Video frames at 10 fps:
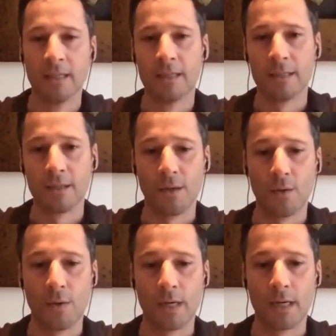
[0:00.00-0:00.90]

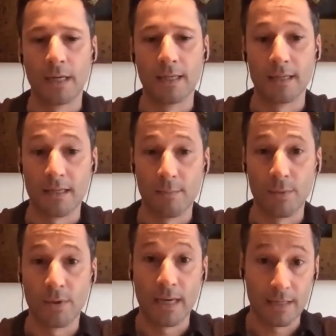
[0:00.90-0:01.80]
So in
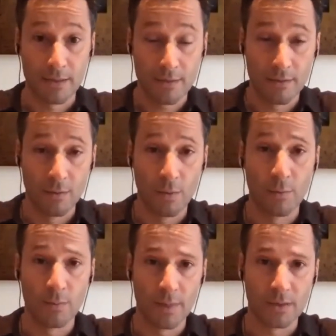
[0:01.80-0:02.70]
December last year, we
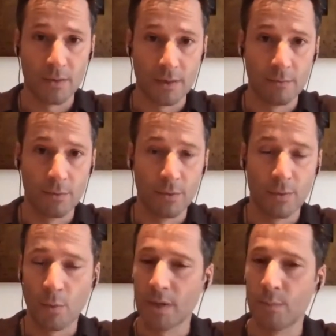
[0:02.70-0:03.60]
went back to
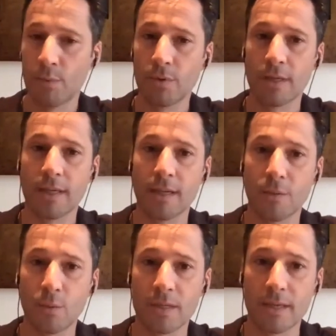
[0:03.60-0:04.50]
the whiteboard
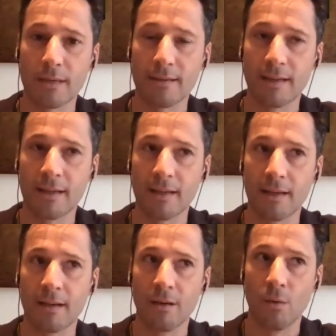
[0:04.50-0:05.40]
and we started
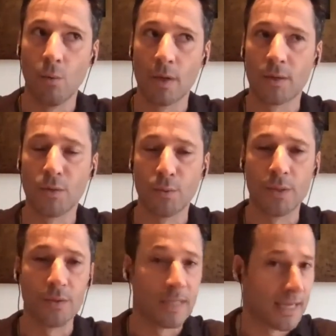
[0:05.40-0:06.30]
thinking, what could we
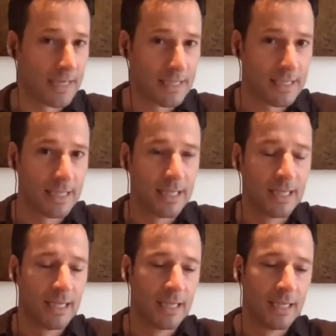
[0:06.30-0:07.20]
do next
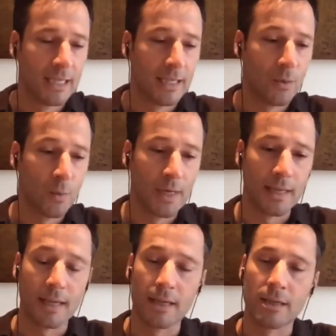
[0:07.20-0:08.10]
in a way
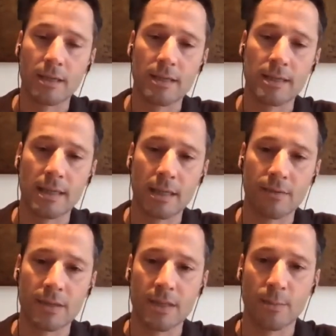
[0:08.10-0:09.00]
that still
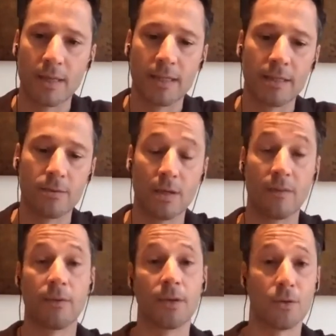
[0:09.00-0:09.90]
gives us the ability to
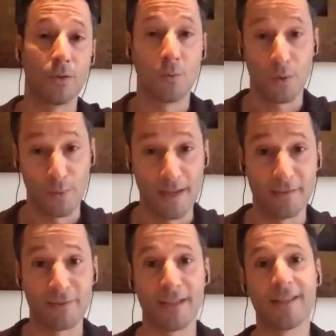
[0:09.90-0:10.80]
leverage all the work we
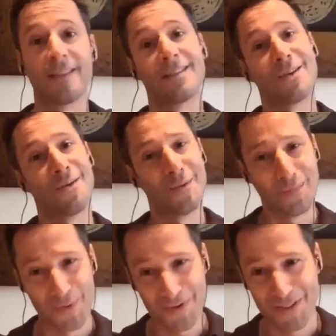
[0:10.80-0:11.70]
have done, so all the
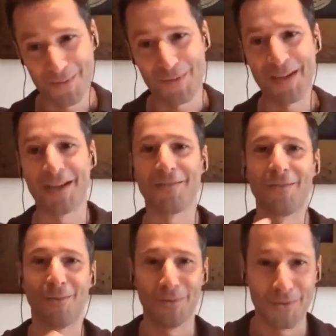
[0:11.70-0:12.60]
partnerships we have,
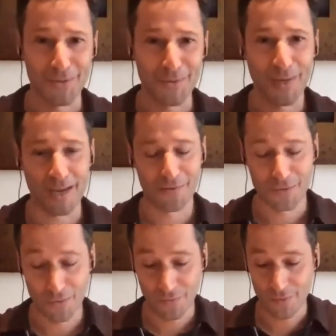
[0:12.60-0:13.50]
all the users we have, and
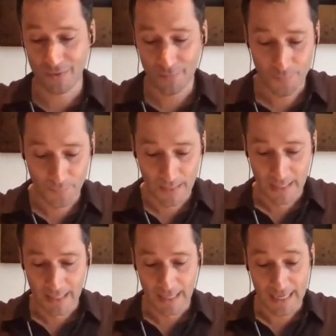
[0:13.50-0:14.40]
so forth,
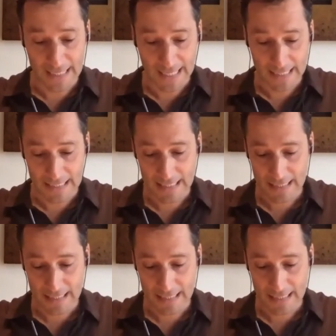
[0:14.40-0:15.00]
and yet